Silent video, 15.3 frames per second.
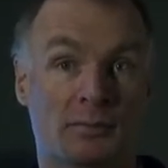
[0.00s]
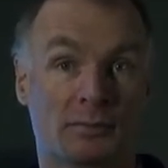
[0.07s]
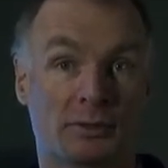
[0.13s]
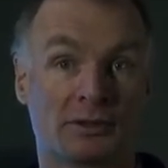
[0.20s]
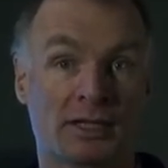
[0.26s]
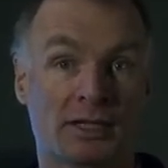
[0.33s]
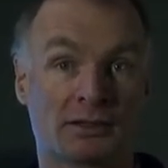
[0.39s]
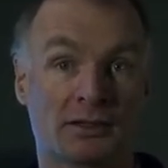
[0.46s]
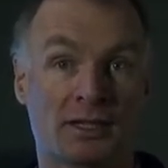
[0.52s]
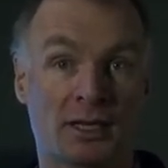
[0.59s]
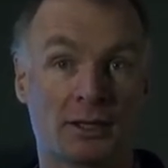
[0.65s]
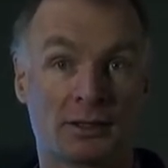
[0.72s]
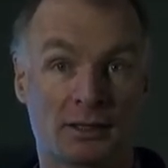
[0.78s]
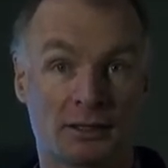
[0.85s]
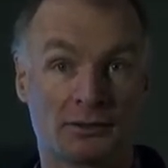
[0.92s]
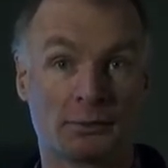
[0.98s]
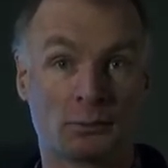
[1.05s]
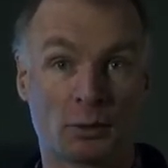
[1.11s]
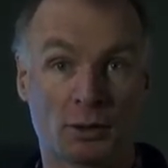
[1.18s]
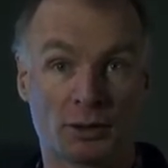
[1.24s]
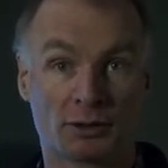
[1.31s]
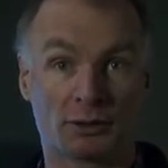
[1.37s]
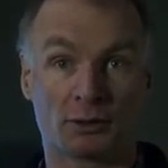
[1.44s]
protected areas
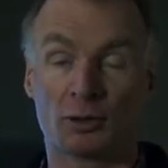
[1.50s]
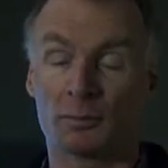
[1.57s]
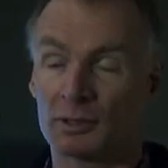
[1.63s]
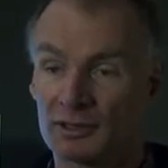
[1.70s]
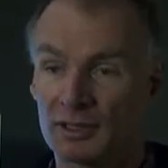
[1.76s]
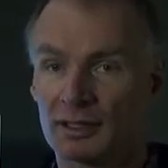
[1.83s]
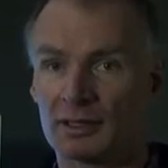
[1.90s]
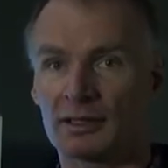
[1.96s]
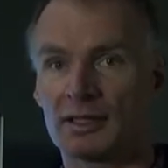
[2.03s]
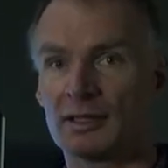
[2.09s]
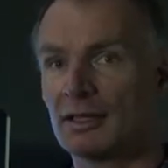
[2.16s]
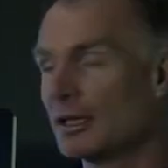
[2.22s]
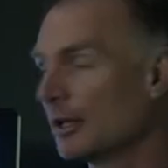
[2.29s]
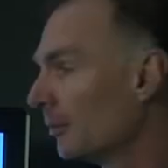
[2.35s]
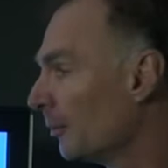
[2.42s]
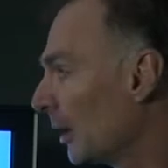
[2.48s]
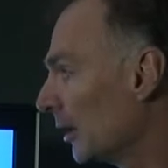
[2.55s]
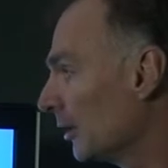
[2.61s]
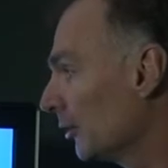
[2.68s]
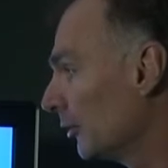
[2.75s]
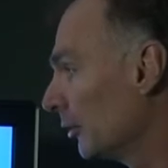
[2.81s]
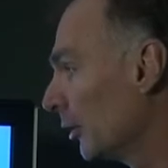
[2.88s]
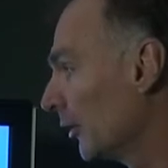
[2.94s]
work, or particularly
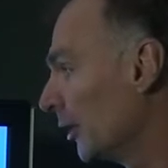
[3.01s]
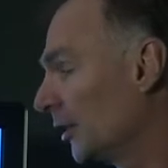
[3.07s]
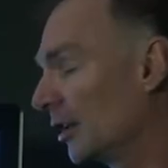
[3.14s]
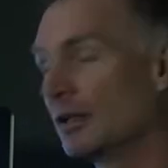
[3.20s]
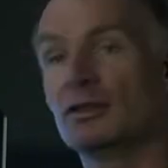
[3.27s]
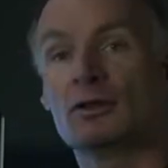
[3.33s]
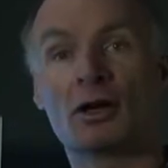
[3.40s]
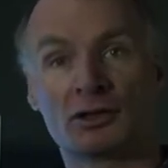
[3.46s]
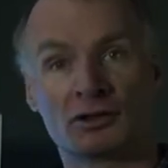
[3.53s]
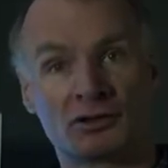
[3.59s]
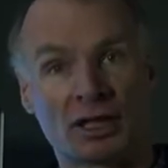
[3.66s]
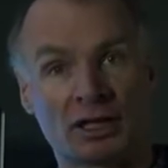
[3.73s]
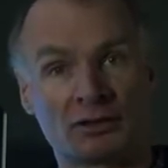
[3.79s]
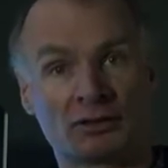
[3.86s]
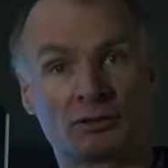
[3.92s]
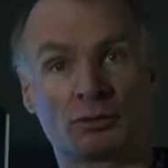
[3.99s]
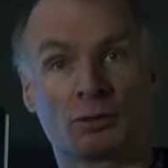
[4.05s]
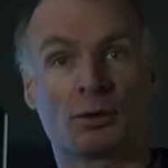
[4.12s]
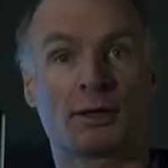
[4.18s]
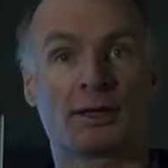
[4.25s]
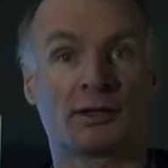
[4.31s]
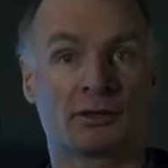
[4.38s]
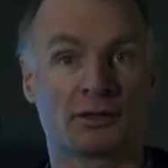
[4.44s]
making sure that they're not just
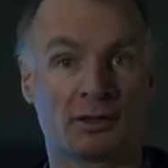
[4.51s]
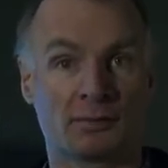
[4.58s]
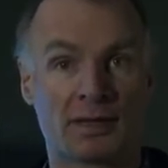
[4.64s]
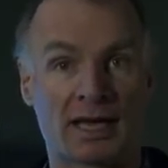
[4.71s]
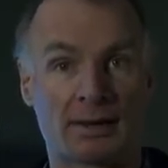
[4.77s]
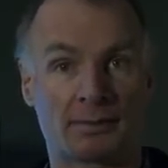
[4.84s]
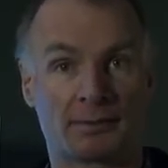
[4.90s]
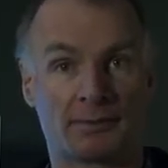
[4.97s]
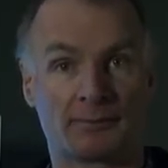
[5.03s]
drawings on a map.